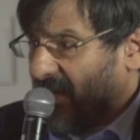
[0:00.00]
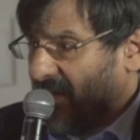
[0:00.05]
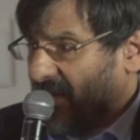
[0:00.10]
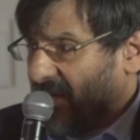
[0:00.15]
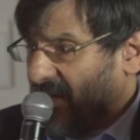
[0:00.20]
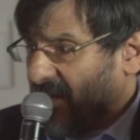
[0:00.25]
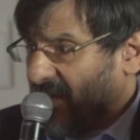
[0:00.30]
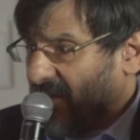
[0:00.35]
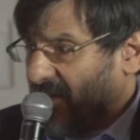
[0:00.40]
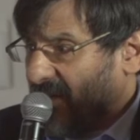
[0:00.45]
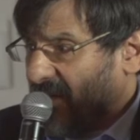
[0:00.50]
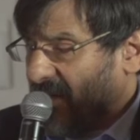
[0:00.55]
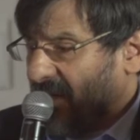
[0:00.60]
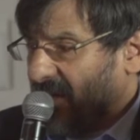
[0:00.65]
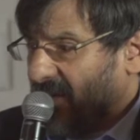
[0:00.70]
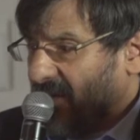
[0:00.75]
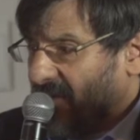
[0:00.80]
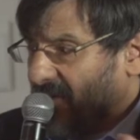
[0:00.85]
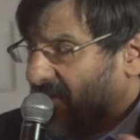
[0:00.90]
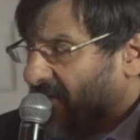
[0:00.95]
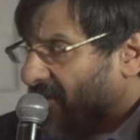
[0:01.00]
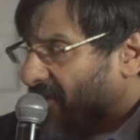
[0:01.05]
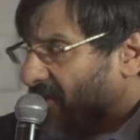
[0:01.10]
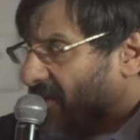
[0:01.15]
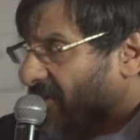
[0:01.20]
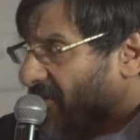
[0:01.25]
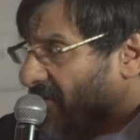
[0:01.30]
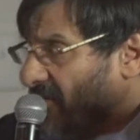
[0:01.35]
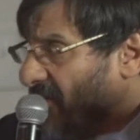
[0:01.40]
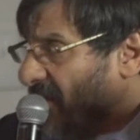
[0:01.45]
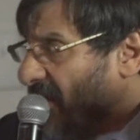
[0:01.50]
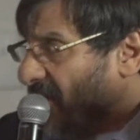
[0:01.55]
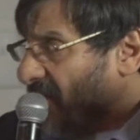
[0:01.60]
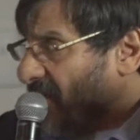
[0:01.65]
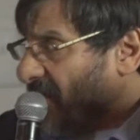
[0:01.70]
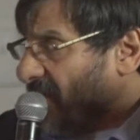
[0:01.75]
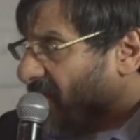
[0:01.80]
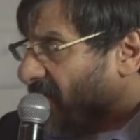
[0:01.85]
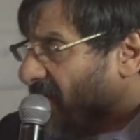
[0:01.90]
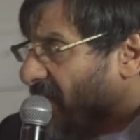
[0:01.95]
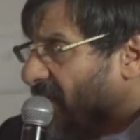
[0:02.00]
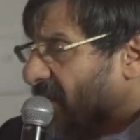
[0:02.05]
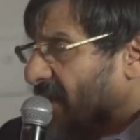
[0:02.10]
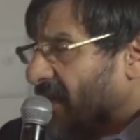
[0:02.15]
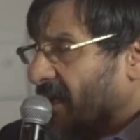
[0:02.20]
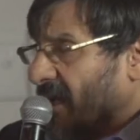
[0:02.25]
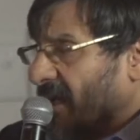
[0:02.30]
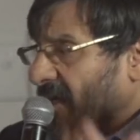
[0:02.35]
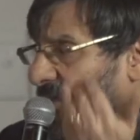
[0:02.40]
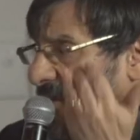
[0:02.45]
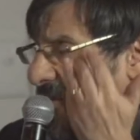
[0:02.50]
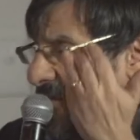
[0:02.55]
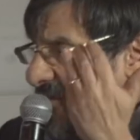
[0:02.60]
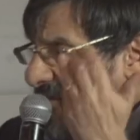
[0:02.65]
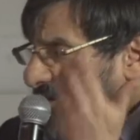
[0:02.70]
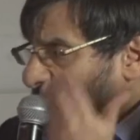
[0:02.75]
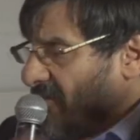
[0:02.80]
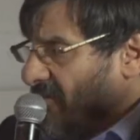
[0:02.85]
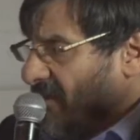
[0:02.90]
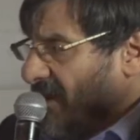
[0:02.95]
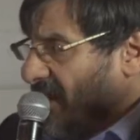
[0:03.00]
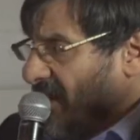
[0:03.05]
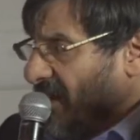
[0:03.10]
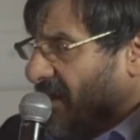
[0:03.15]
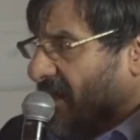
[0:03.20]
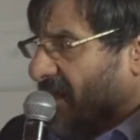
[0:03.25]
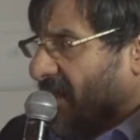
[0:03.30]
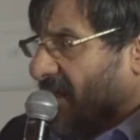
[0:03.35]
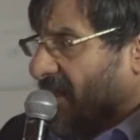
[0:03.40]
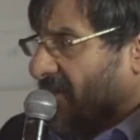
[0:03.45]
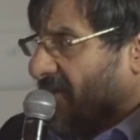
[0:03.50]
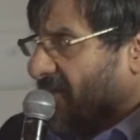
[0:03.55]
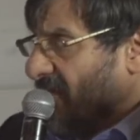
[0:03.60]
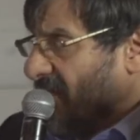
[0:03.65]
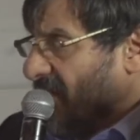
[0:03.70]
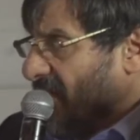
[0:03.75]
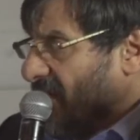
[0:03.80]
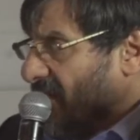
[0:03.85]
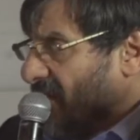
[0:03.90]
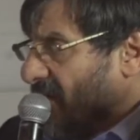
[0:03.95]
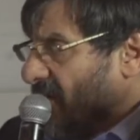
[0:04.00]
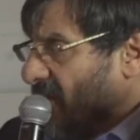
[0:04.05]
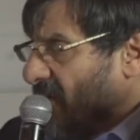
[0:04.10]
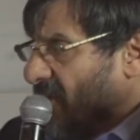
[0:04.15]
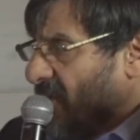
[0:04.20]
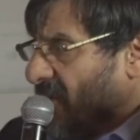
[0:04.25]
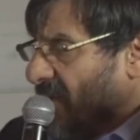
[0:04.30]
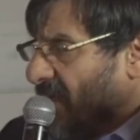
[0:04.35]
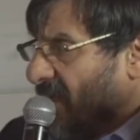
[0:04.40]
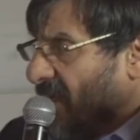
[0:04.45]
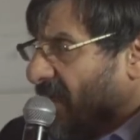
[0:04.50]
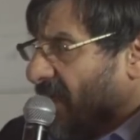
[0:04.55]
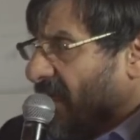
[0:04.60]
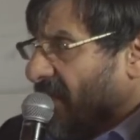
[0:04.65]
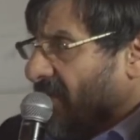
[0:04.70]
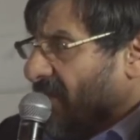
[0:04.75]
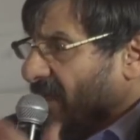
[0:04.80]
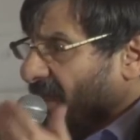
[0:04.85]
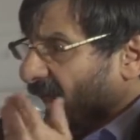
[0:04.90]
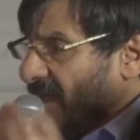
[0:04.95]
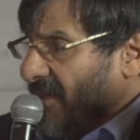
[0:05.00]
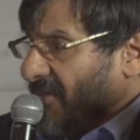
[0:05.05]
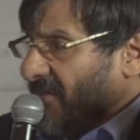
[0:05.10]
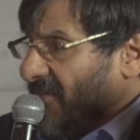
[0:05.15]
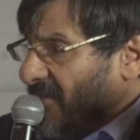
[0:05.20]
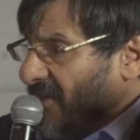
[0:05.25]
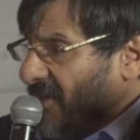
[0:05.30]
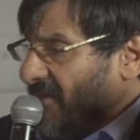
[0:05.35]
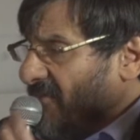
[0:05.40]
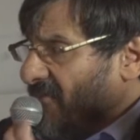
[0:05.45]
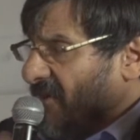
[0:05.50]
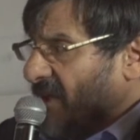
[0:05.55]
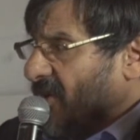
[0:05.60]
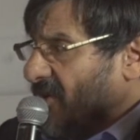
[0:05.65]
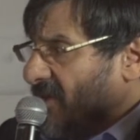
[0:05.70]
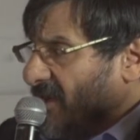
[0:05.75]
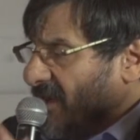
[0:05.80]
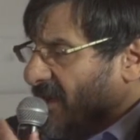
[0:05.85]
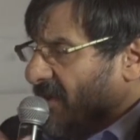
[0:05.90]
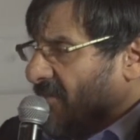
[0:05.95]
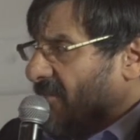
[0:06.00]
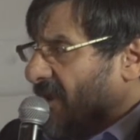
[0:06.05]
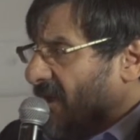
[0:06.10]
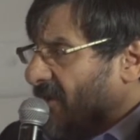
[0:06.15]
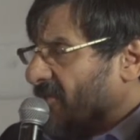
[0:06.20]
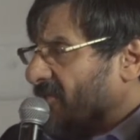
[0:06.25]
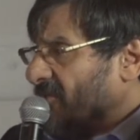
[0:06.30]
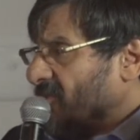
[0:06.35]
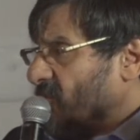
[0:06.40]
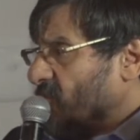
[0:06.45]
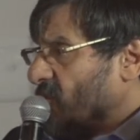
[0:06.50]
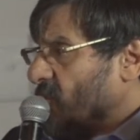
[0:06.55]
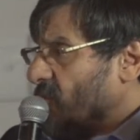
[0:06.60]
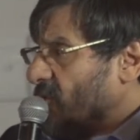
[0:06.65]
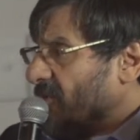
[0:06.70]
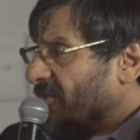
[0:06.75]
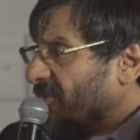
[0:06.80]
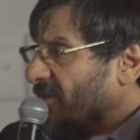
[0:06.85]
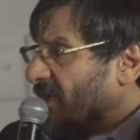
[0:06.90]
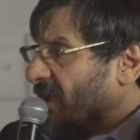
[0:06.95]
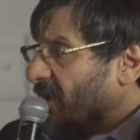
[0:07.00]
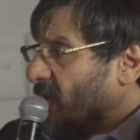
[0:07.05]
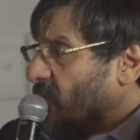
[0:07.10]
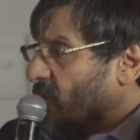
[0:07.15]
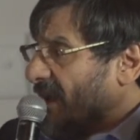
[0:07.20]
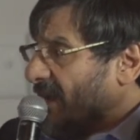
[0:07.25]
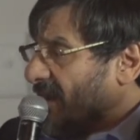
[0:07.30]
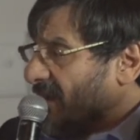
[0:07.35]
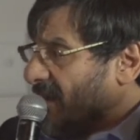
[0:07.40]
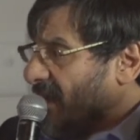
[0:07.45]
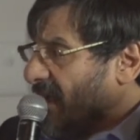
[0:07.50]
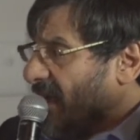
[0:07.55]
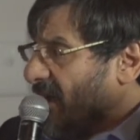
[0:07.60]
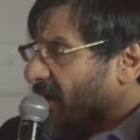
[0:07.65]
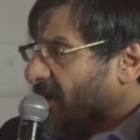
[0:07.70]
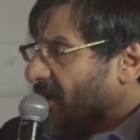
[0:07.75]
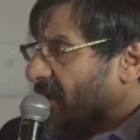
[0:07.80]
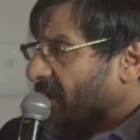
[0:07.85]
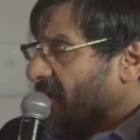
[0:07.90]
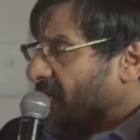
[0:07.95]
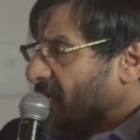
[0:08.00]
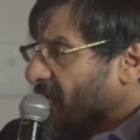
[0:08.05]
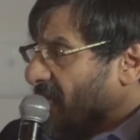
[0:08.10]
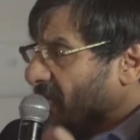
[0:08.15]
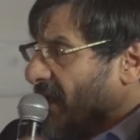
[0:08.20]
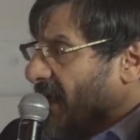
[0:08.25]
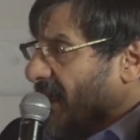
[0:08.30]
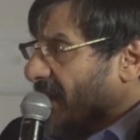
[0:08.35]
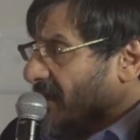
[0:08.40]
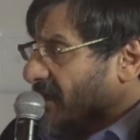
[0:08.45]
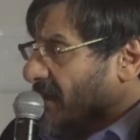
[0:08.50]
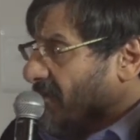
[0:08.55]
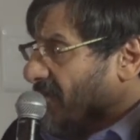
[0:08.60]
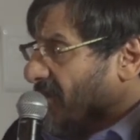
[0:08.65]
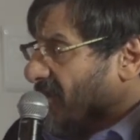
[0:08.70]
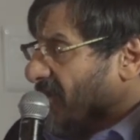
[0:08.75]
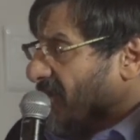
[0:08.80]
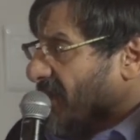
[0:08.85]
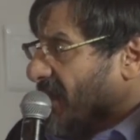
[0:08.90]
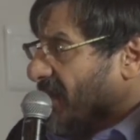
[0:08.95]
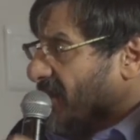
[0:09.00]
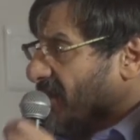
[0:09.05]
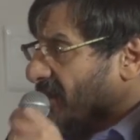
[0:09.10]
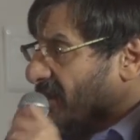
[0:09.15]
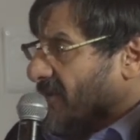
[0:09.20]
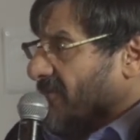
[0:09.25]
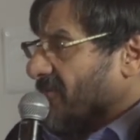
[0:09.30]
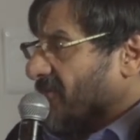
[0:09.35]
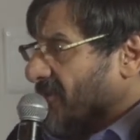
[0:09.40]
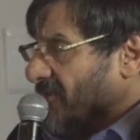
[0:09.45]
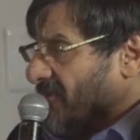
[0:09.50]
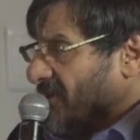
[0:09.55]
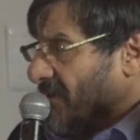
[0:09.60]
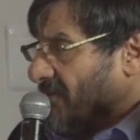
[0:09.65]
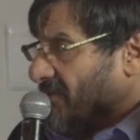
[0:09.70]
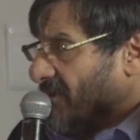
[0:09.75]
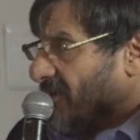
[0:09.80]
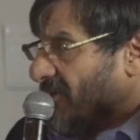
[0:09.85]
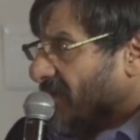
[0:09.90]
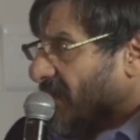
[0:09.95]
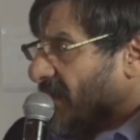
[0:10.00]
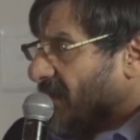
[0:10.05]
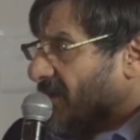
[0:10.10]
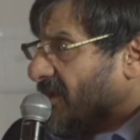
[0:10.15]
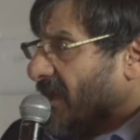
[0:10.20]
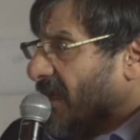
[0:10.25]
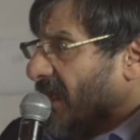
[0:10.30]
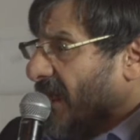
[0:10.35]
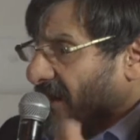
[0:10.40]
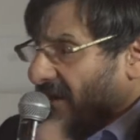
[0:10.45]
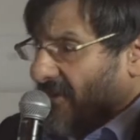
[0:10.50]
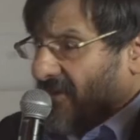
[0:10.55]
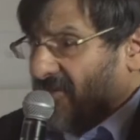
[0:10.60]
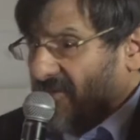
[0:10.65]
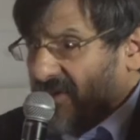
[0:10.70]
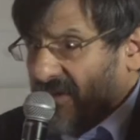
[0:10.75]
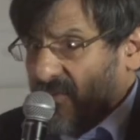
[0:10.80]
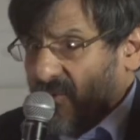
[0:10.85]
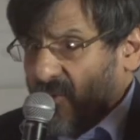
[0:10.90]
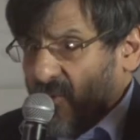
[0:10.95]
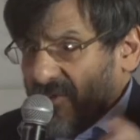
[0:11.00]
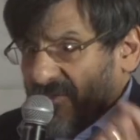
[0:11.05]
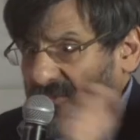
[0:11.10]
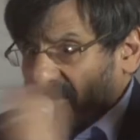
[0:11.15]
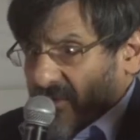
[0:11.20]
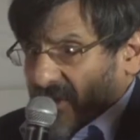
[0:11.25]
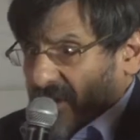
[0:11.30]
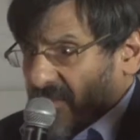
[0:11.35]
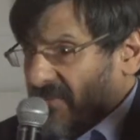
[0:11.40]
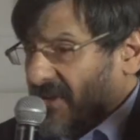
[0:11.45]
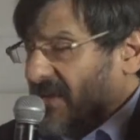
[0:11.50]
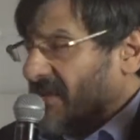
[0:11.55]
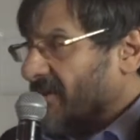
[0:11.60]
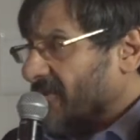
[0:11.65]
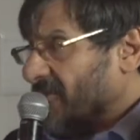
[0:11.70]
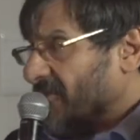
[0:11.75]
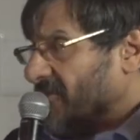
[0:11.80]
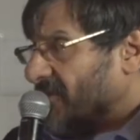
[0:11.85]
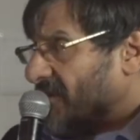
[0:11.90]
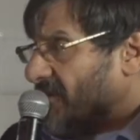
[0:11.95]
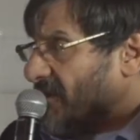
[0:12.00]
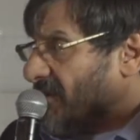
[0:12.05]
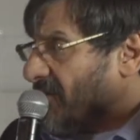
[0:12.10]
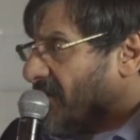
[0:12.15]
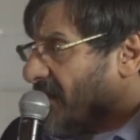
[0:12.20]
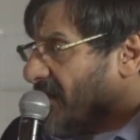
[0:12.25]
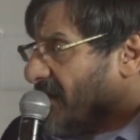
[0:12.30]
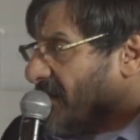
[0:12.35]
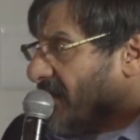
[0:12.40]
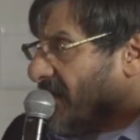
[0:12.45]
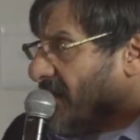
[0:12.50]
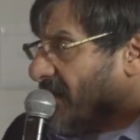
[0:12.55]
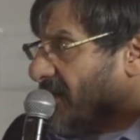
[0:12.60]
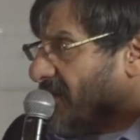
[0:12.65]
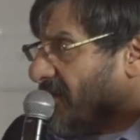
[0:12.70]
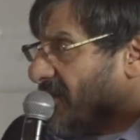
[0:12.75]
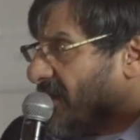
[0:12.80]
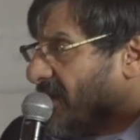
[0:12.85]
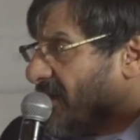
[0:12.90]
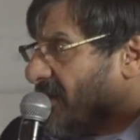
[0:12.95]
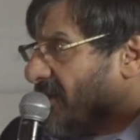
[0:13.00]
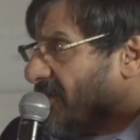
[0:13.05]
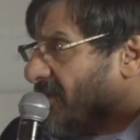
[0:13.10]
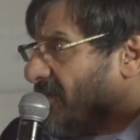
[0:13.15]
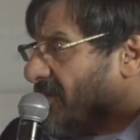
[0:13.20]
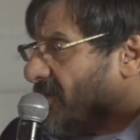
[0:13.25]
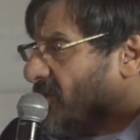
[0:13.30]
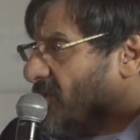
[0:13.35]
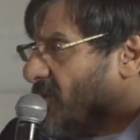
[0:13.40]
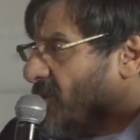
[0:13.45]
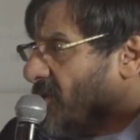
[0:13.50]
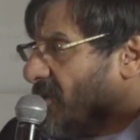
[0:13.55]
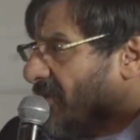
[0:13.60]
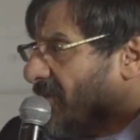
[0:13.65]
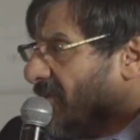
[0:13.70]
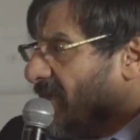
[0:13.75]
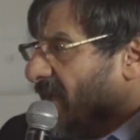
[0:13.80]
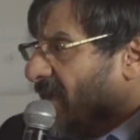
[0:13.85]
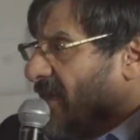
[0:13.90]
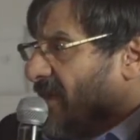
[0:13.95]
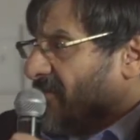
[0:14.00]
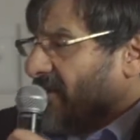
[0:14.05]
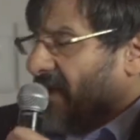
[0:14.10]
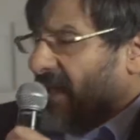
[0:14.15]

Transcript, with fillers: a while ago in, in the northwest province. Uh, there was a split in the ANC in Tlokwe. The ANC vote in most wards went down from 90% to 50%, and in three wards it went below 50%, and the ANC lost the wards.